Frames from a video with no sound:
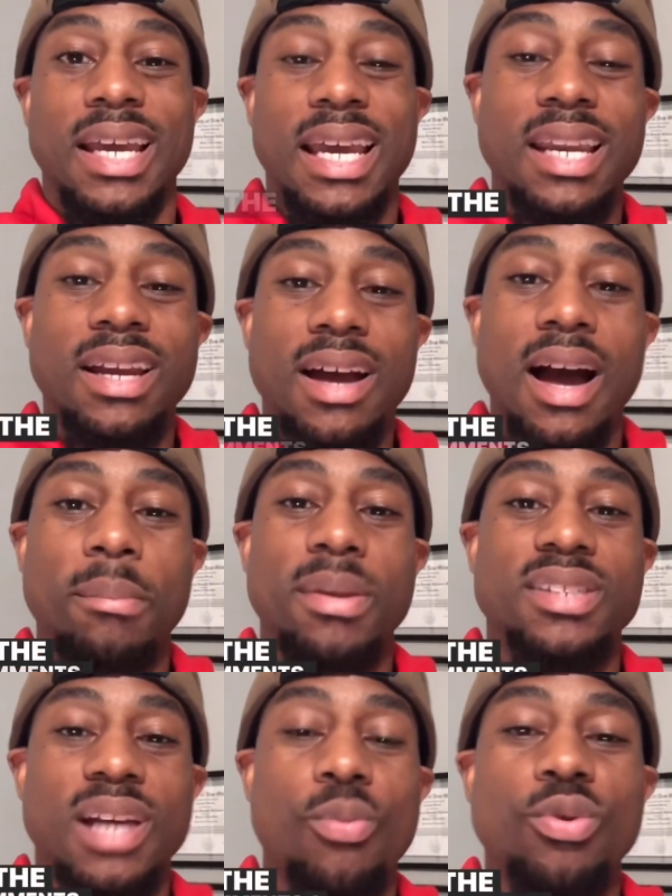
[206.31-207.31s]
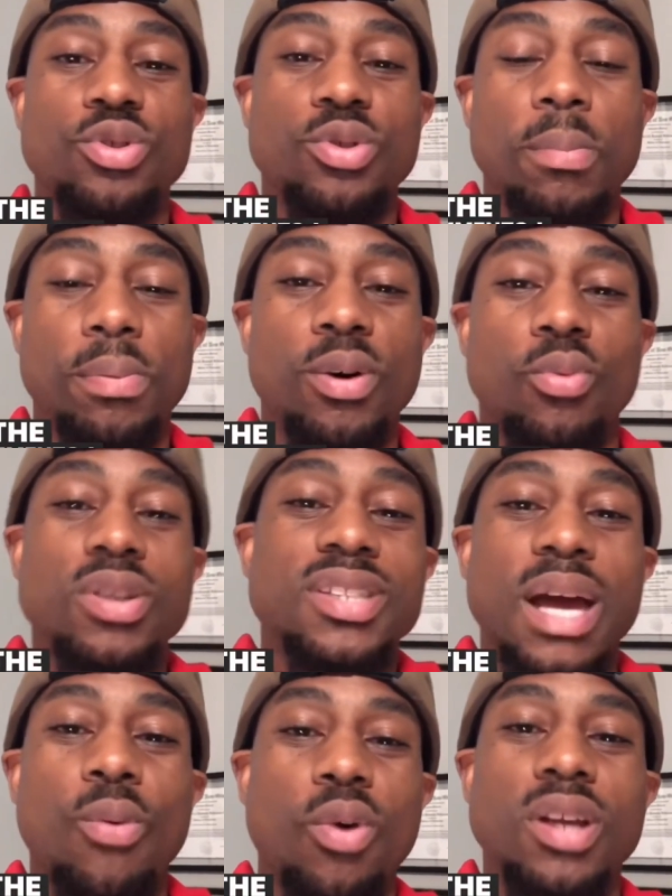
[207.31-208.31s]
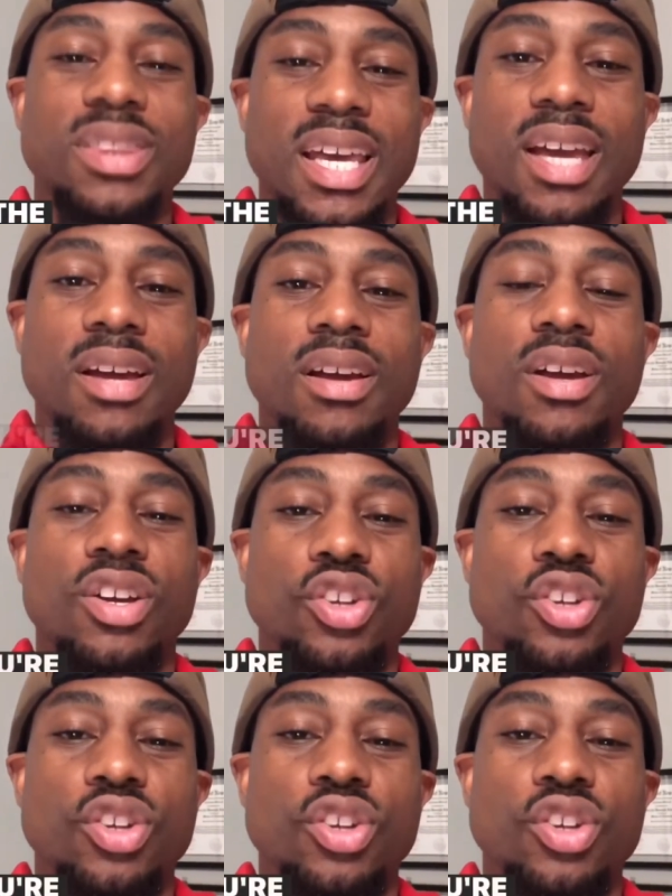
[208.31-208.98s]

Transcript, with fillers: In the comments, I want you to put what's that one thing